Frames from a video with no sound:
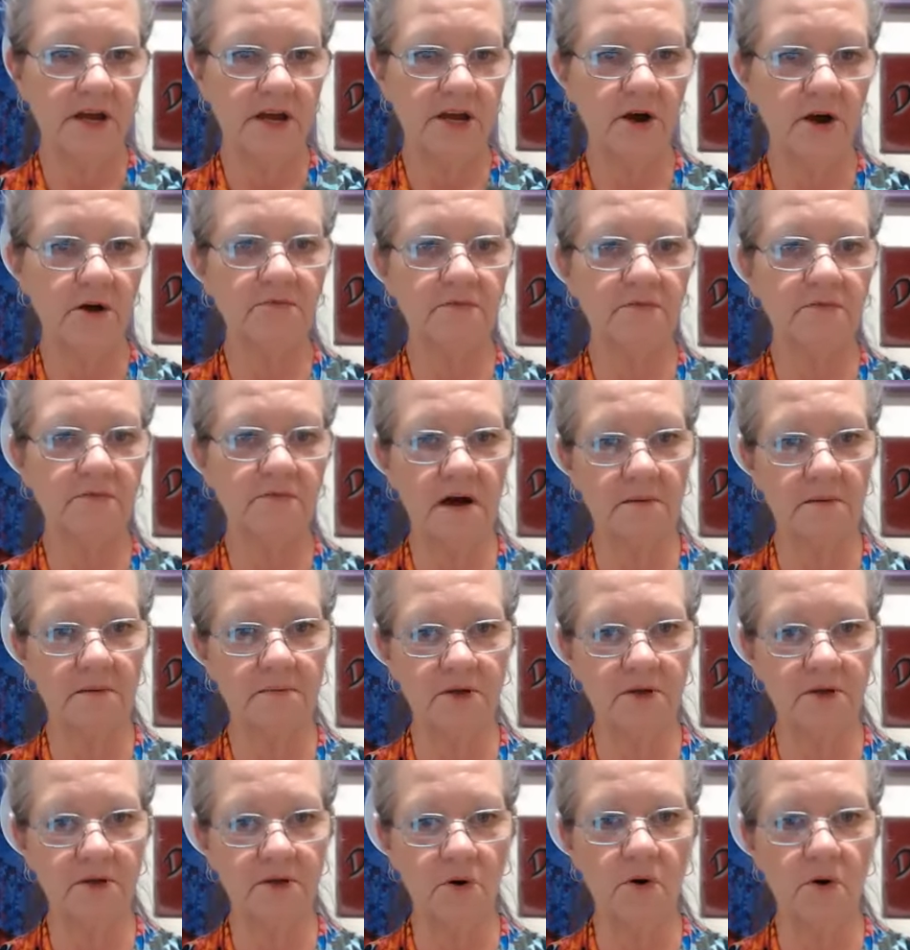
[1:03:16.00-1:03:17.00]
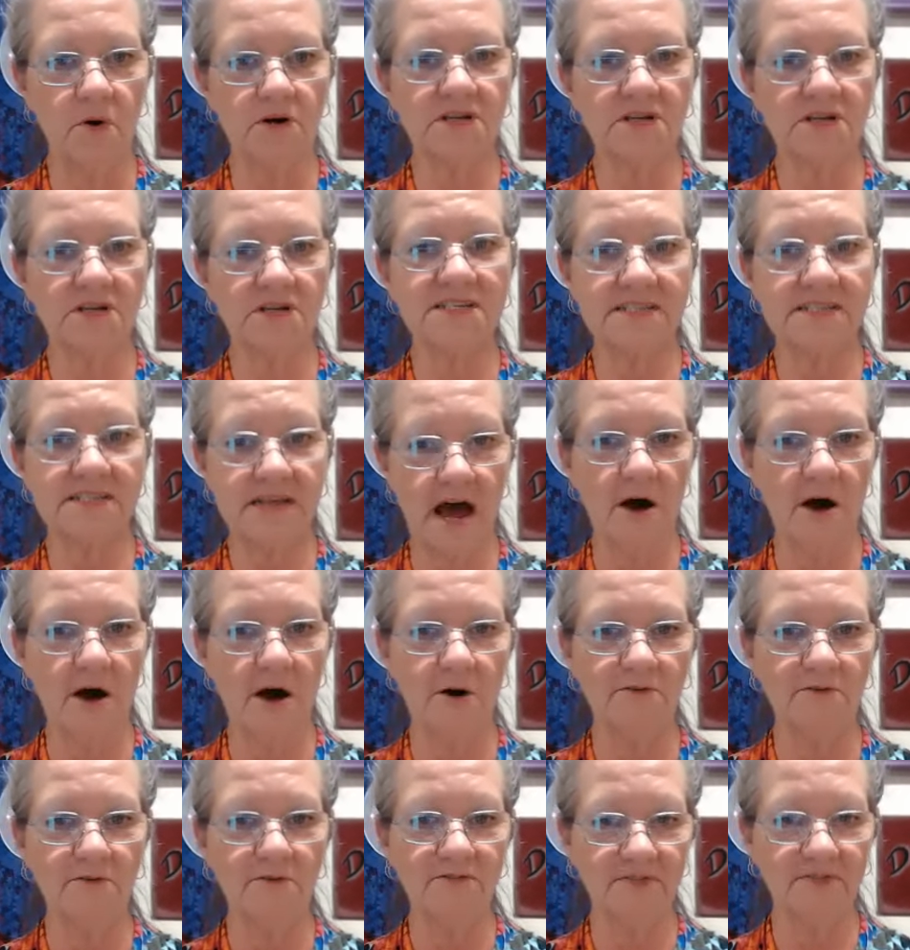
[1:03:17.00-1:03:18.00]
from
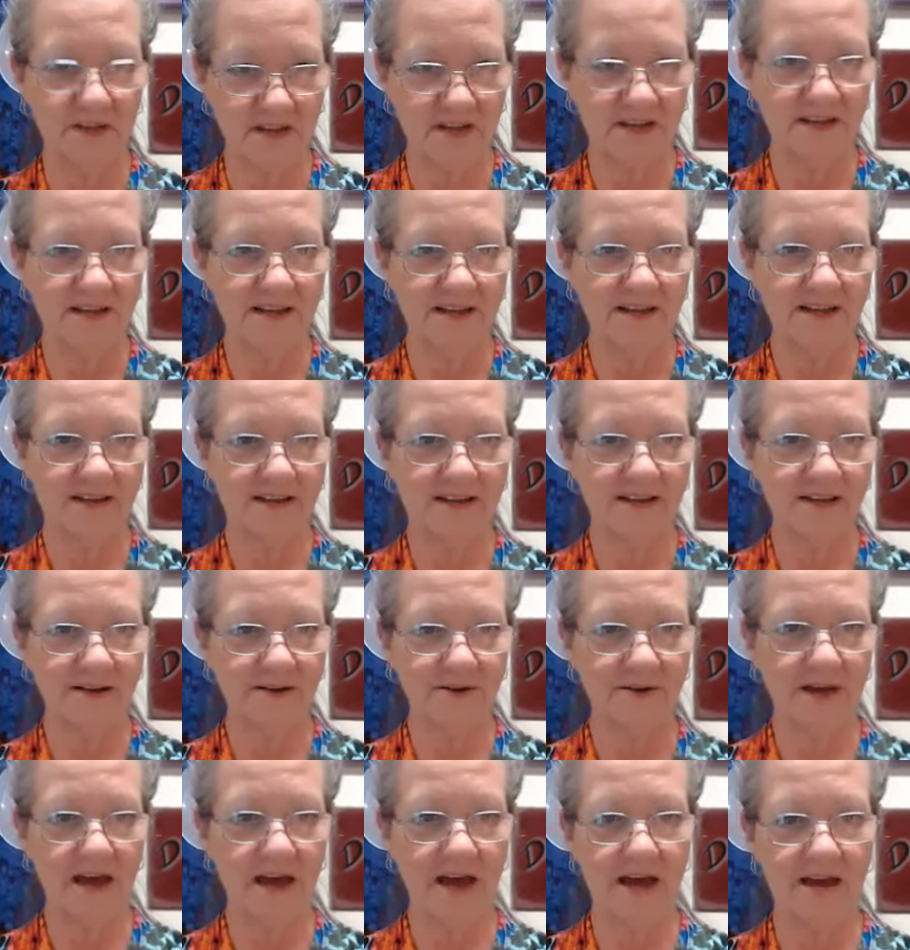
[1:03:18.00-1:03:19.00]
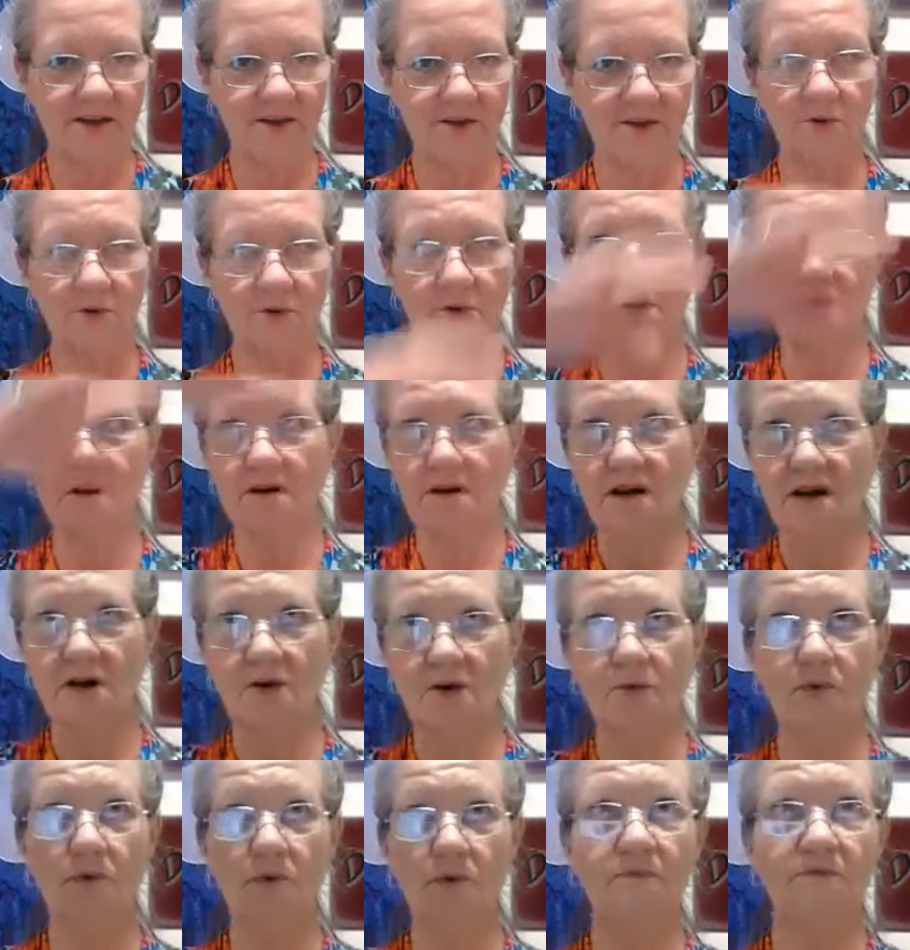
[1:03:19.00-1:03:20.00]
yourself, okay, your
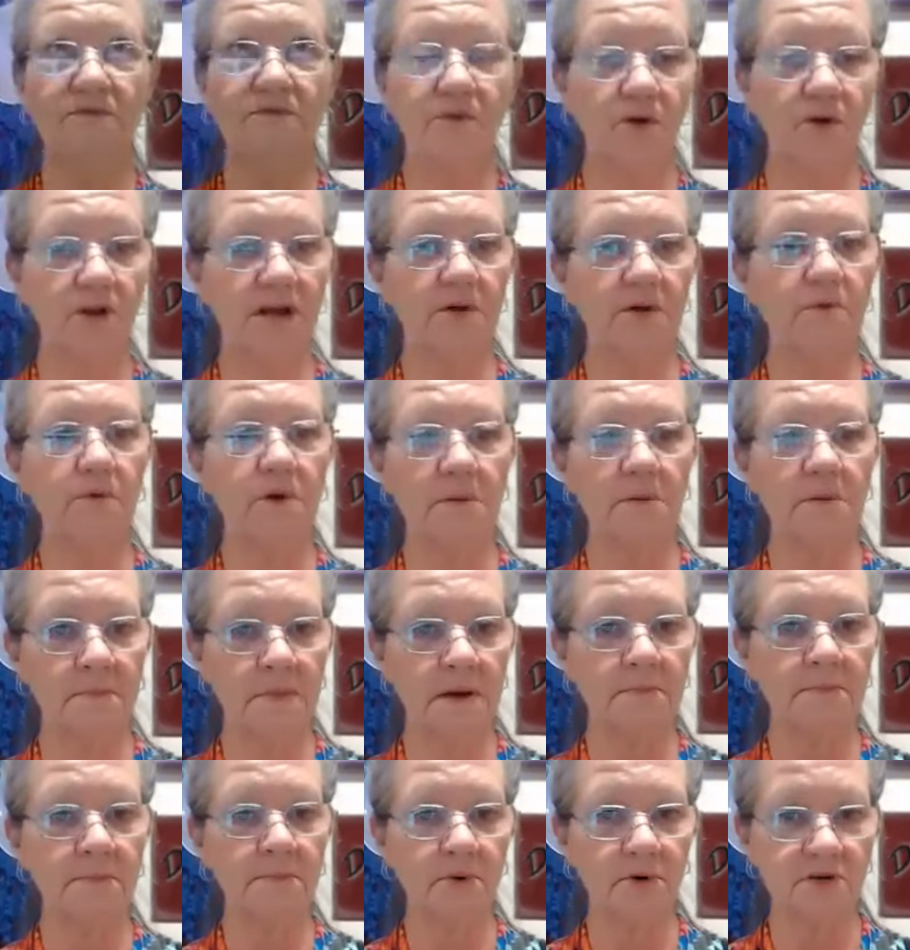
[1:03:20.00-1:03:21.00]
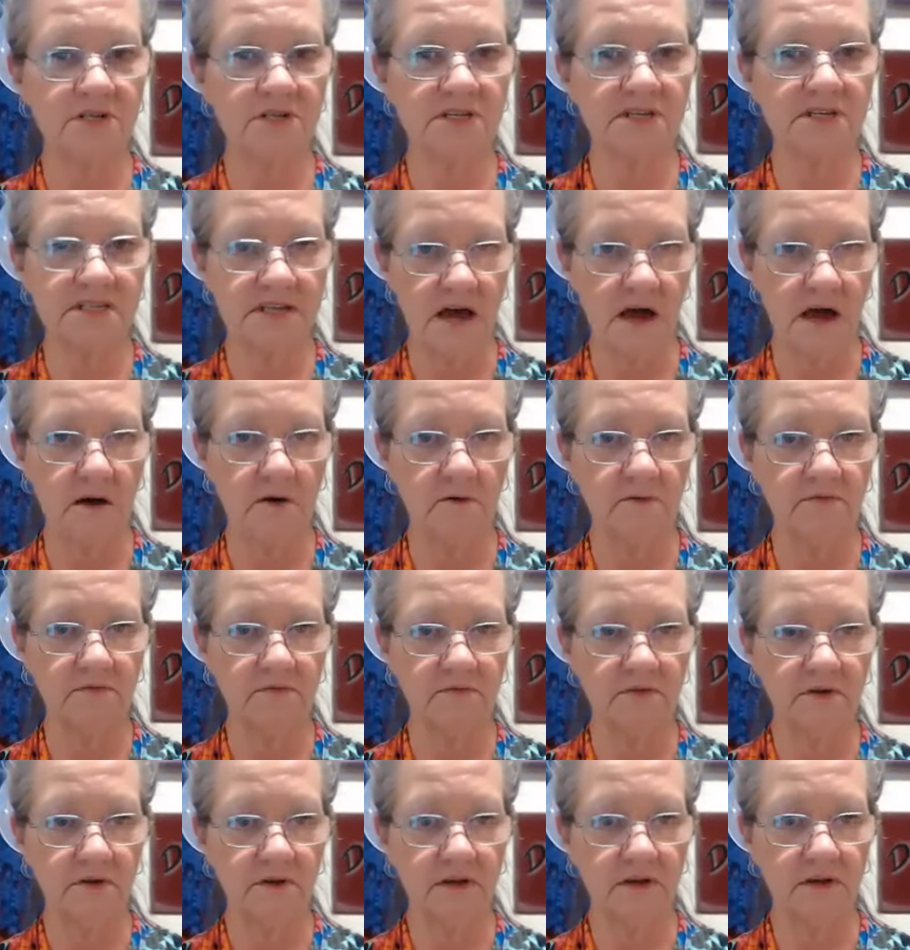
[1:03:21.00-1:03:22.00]
fully remembered self,
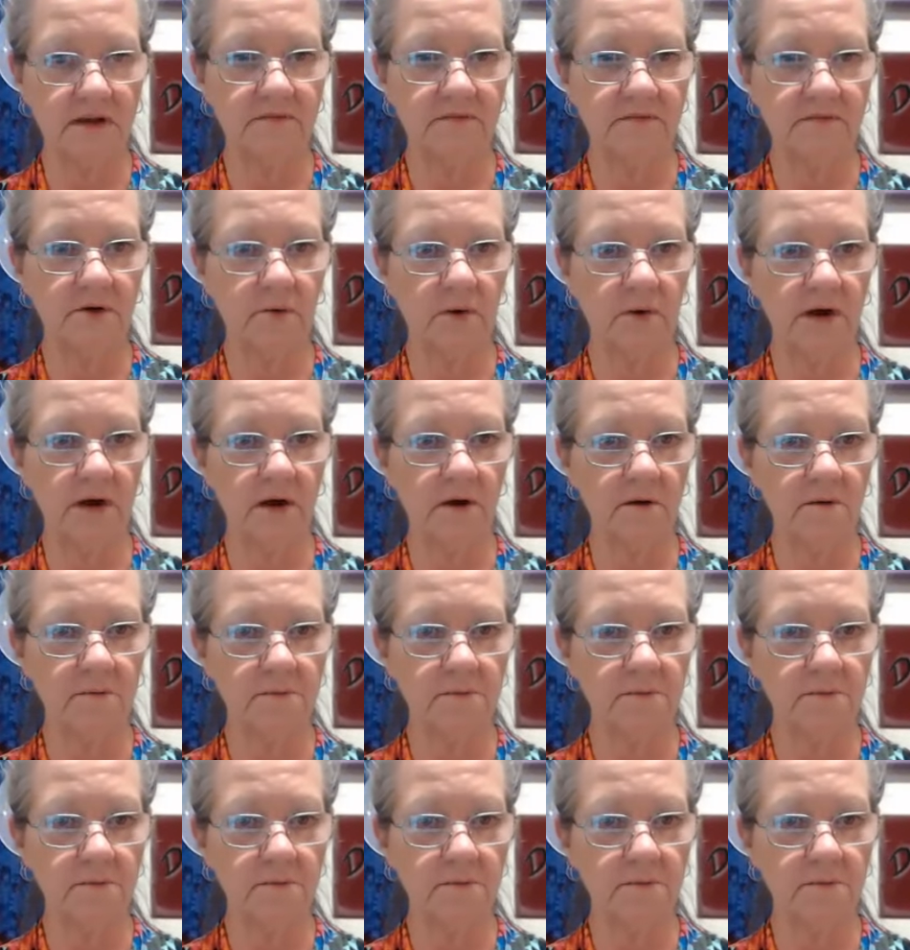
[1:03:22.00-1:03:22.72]
if you will,